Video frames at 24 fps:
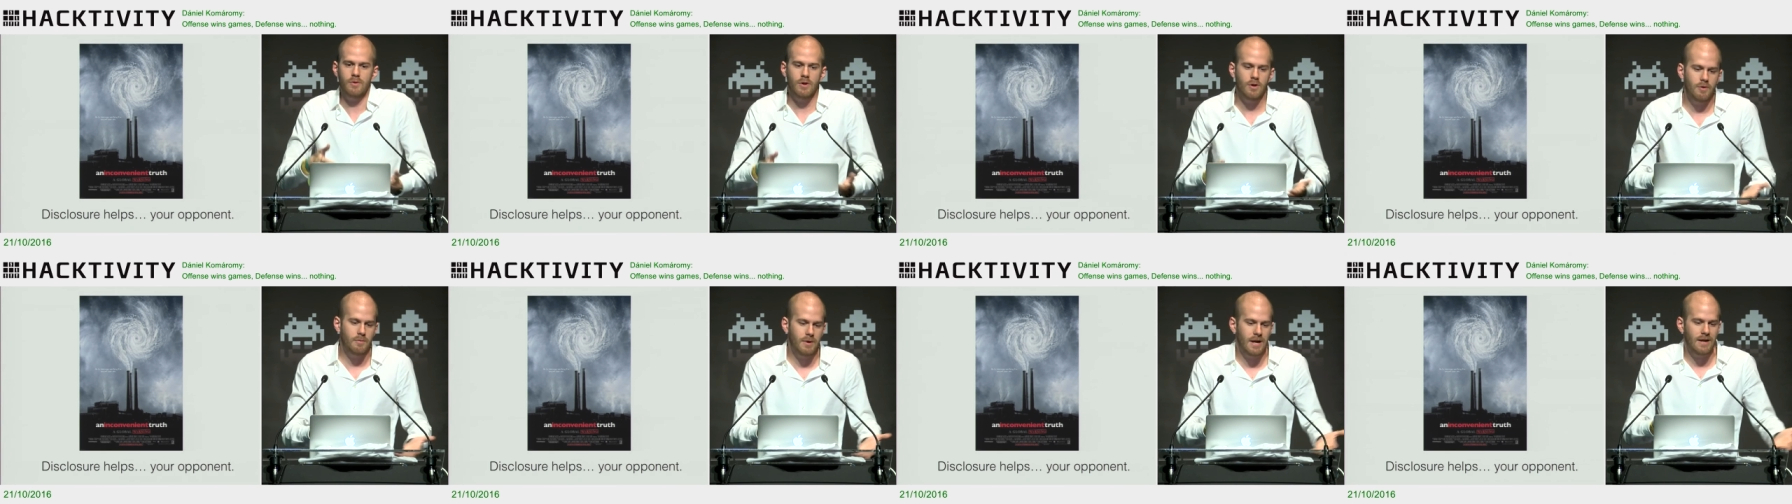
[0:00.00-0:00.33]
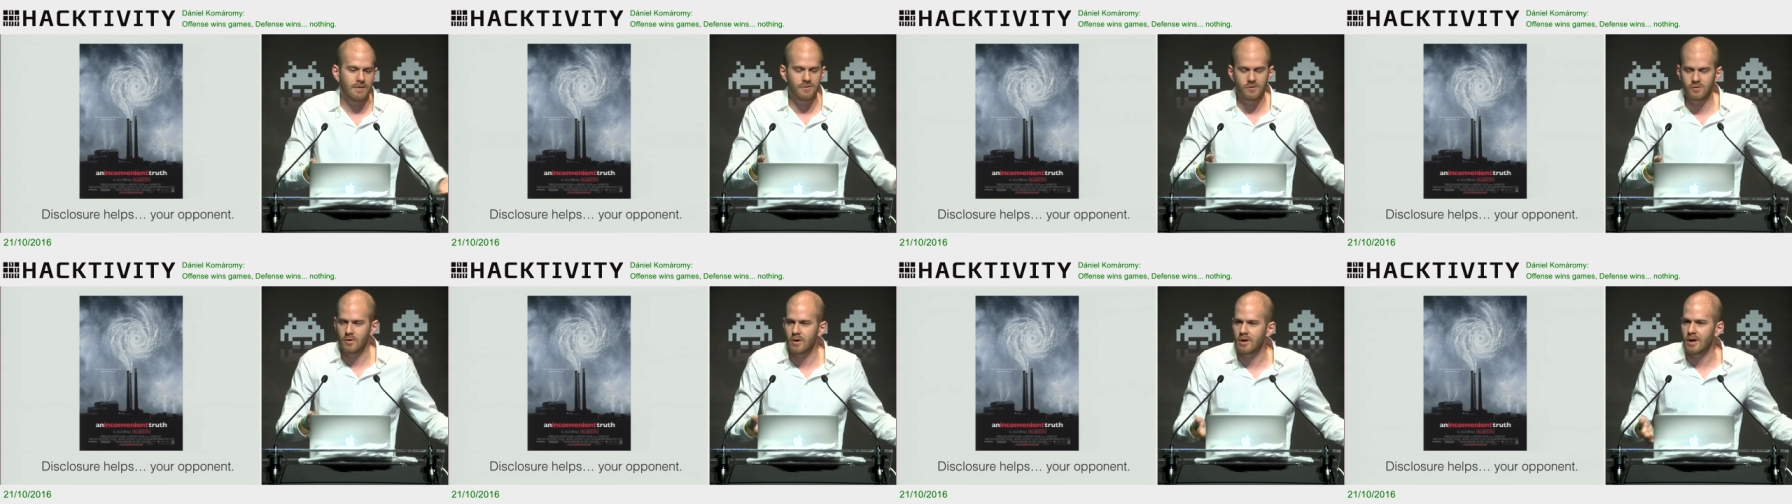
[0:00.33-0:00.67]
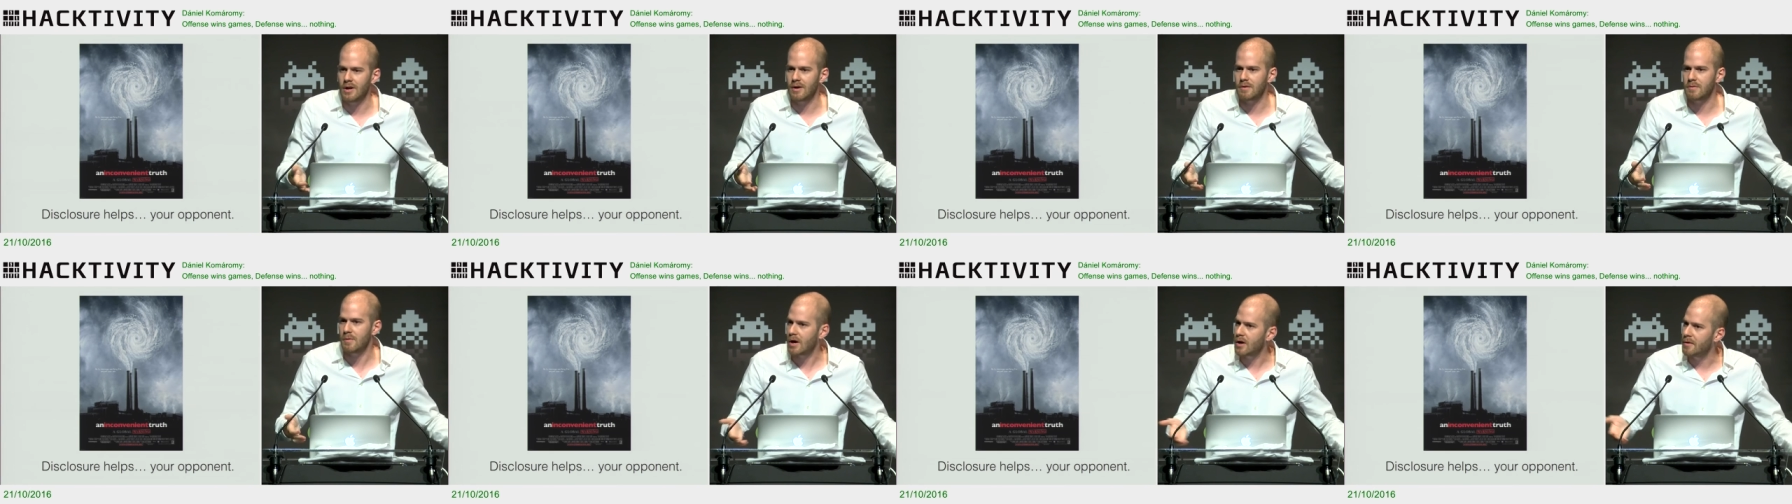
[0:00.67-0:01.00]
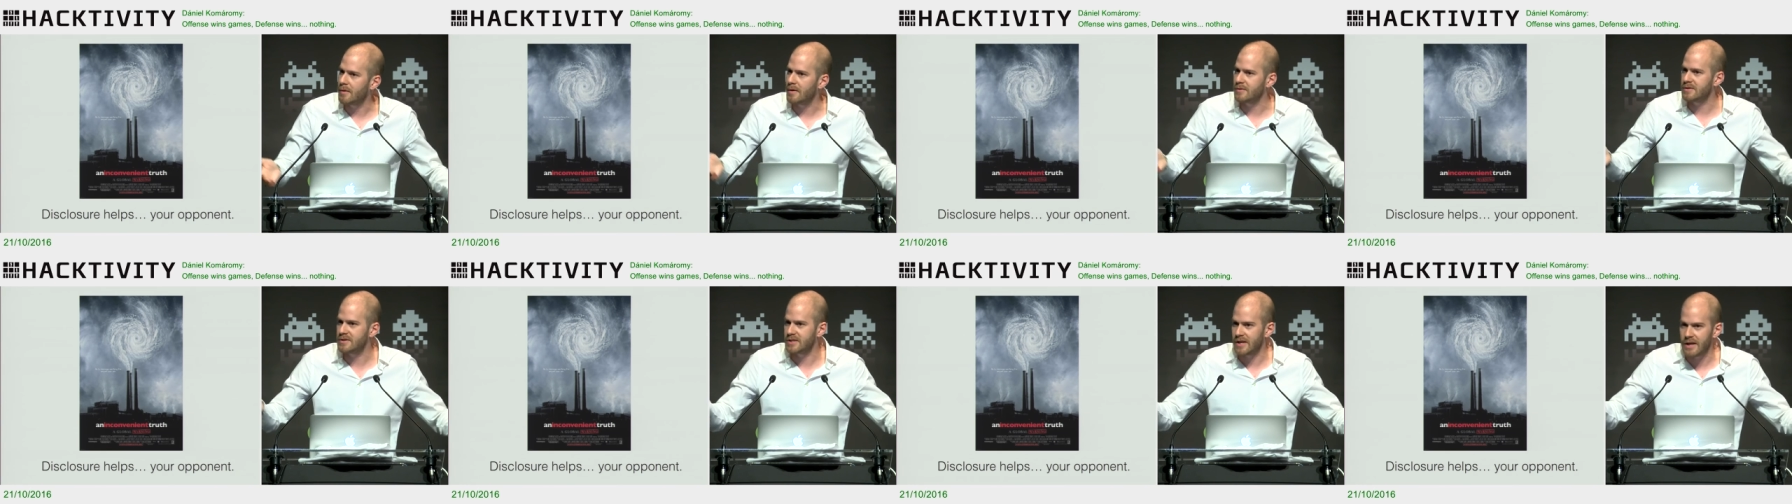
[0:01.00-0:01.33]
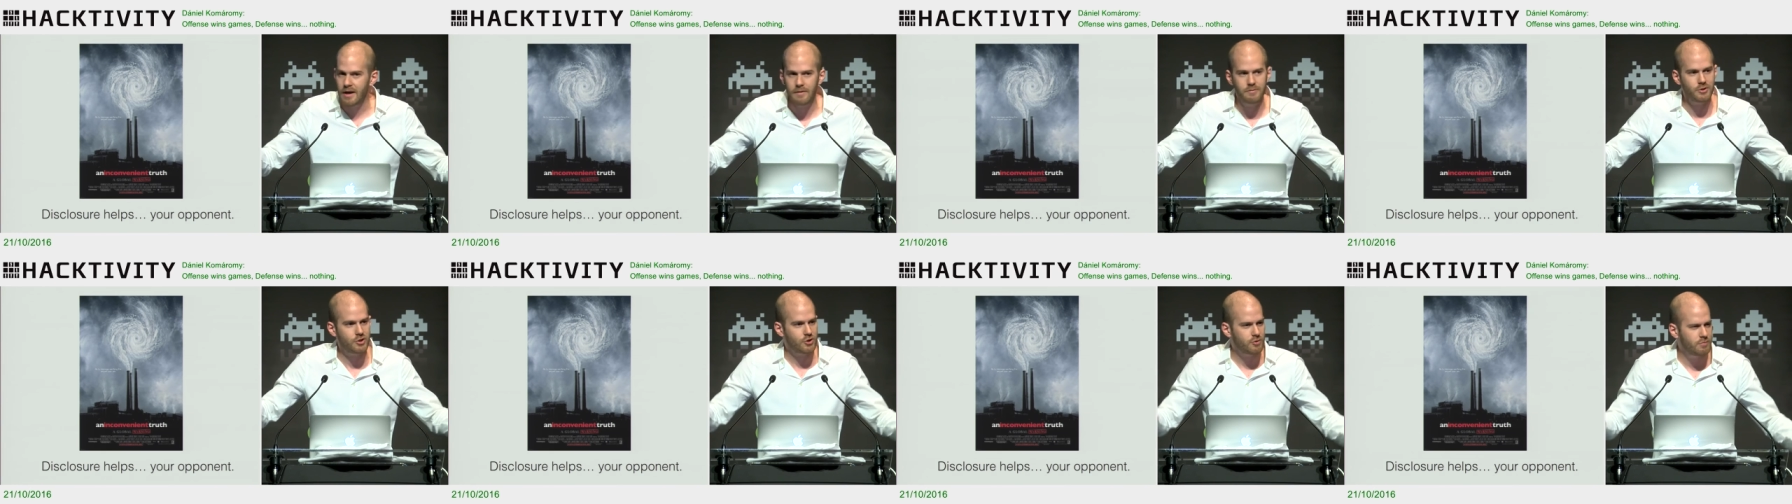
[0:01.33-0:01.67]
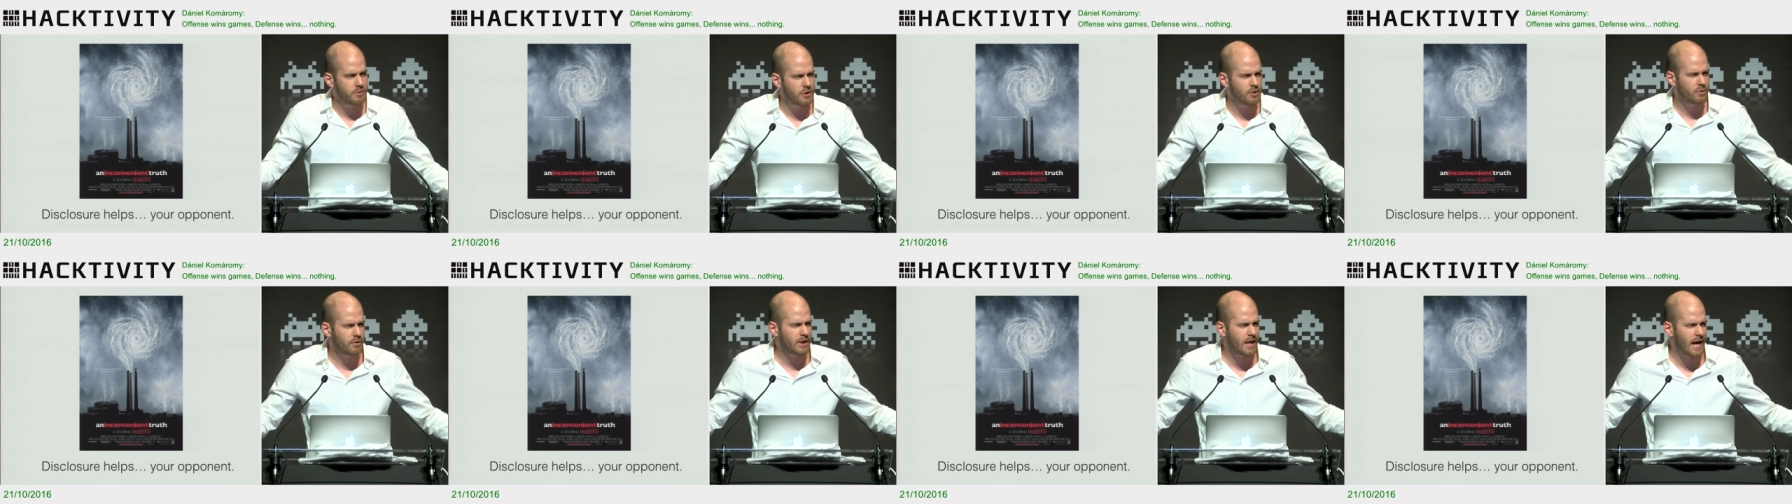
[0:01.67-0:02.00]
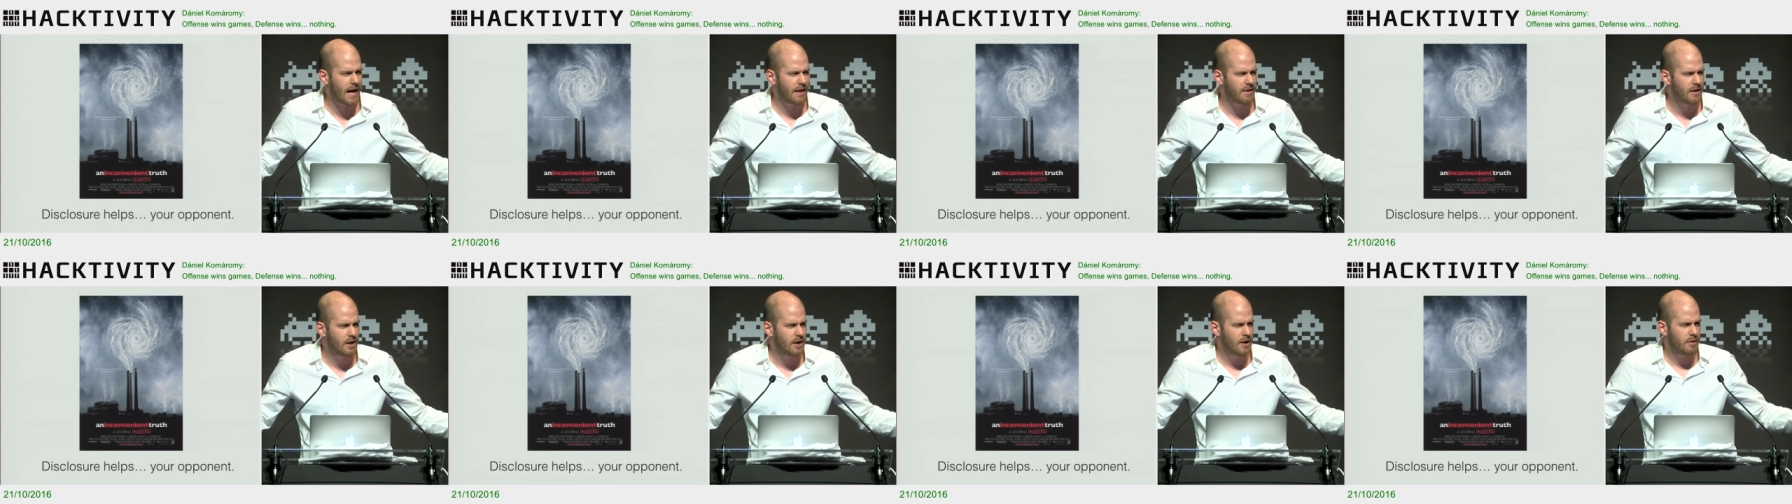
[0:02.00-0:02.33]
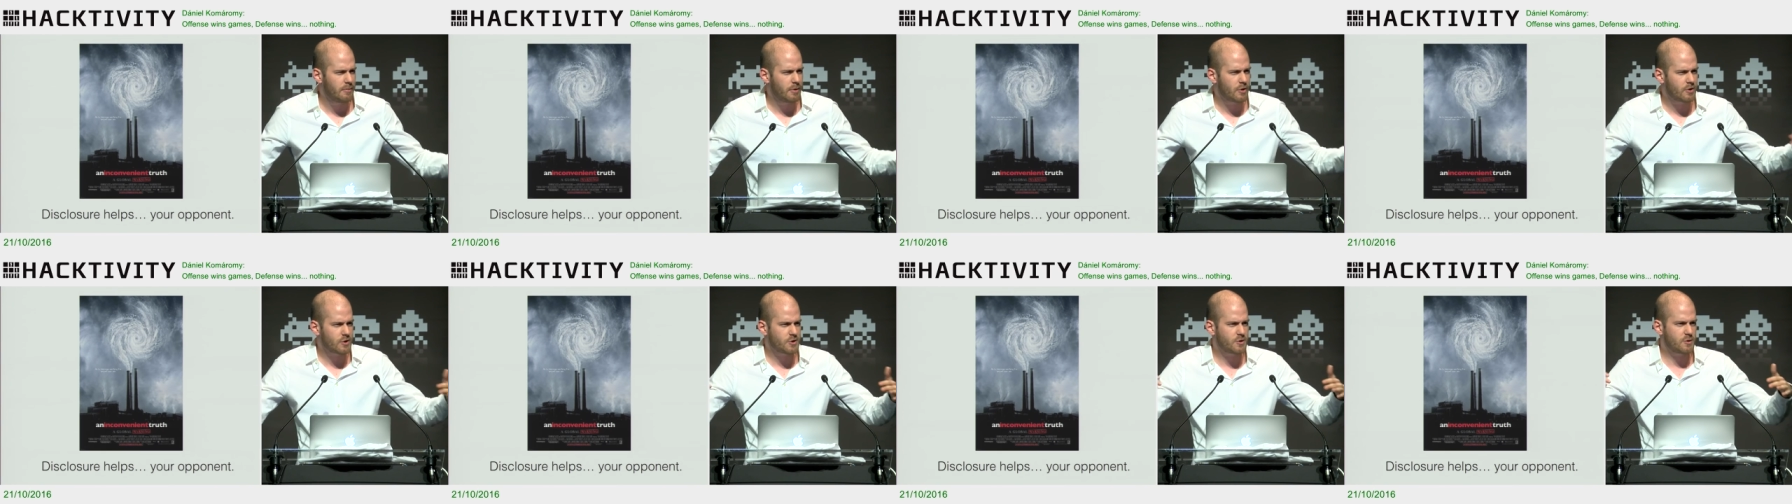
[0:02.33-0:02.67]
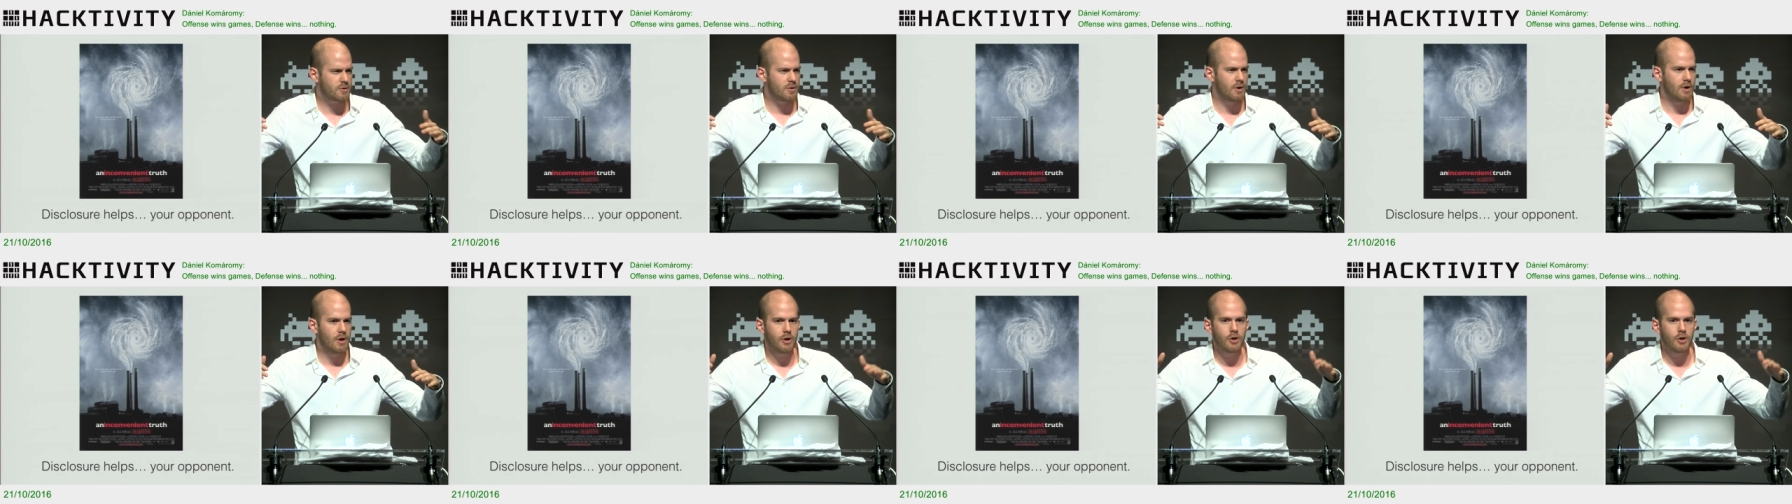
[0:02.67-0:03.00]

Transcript: when I was working at Qualcomm, I would say, yeah, we should be doing that because,